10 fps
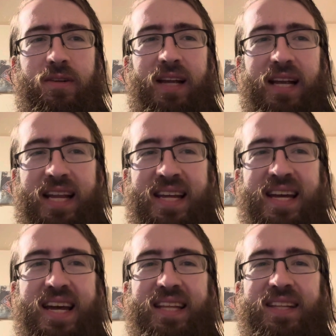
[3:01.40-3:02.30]
right?
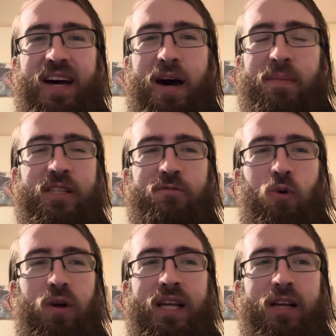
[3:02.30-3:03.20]
The hobby's
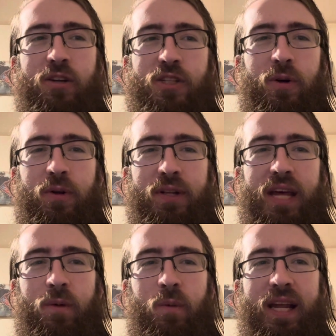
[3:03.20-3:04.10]
40 years old
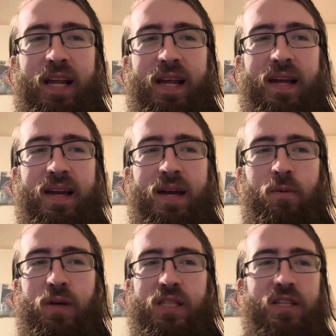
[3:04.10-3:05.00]
and we
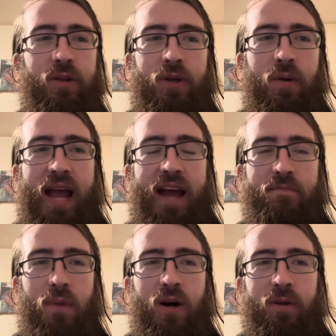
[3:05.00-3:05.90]
still don't
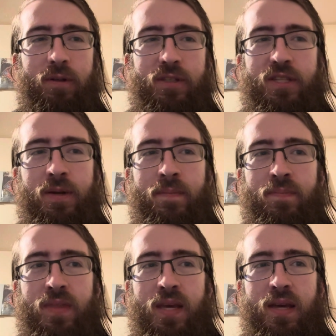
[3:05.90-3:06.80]
have models.
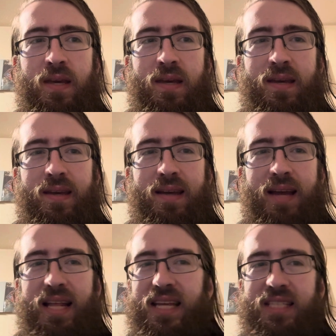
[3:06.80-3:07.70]

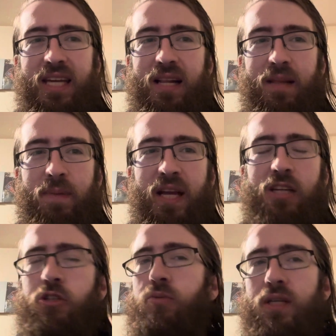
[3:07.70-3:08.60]
And that's kind of the big
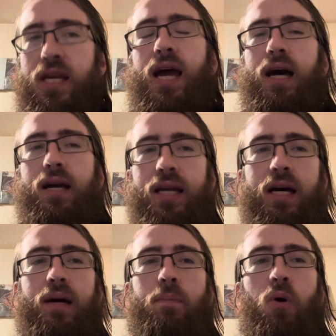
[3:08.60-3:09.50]
issue. Yeah,
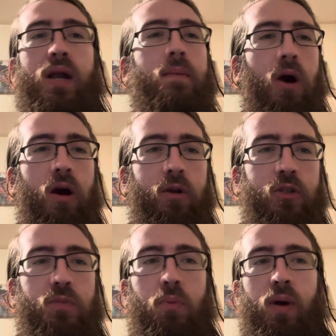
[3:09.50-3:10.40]
point at
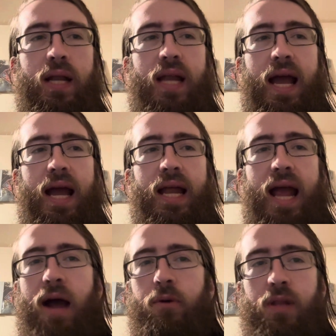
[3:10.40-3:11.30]
models, point at
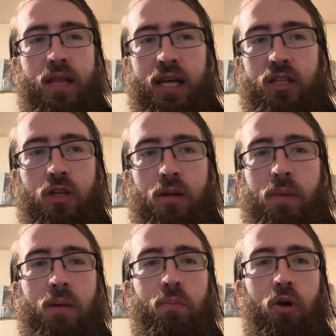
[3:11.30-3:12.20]
how the things could
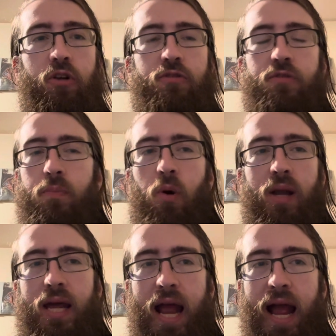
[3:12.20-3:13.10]
be improved,
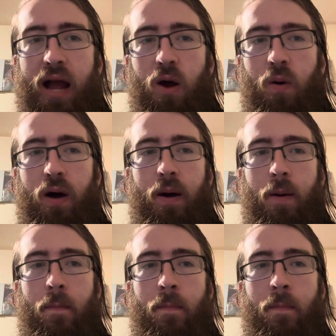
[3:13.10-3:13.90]
point at how